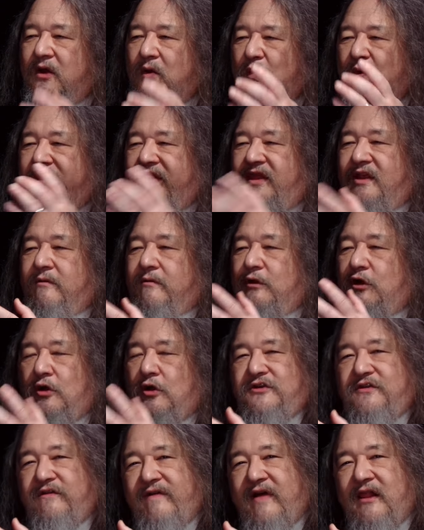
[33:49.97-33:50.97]
When their
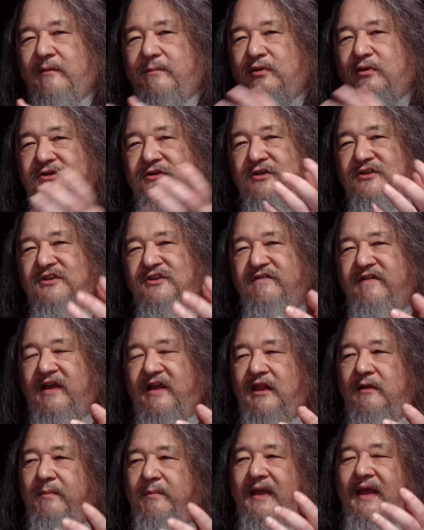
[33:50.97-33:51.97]
developers are
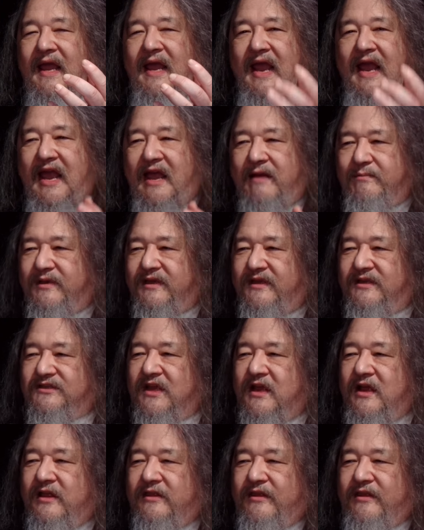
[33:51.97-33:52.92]
developing appies,